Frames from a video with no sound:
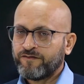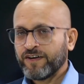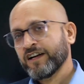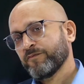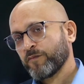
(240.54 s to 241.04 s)

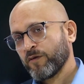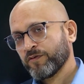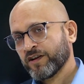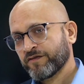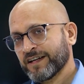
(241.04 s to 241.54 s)
very
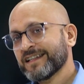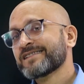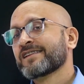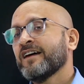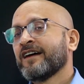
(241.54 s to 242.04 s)
popular one,
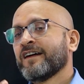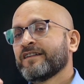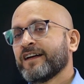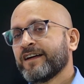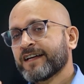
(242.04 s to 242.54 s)
is
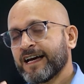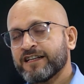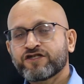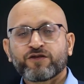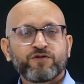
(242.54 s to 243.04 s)
delta
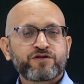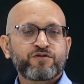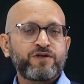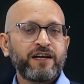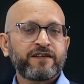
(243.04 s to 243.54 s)
H equals
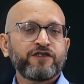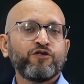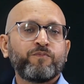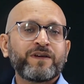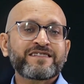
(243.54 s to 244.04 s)
to delta
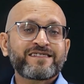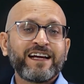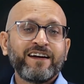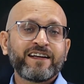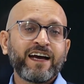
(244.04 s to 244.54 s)
U plus
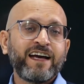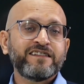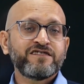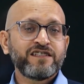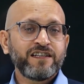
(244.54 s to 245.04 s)
delta
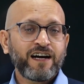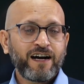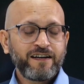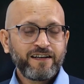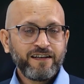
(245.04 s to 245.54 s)

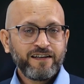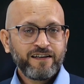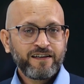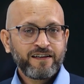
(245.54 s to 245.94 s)
NGRT.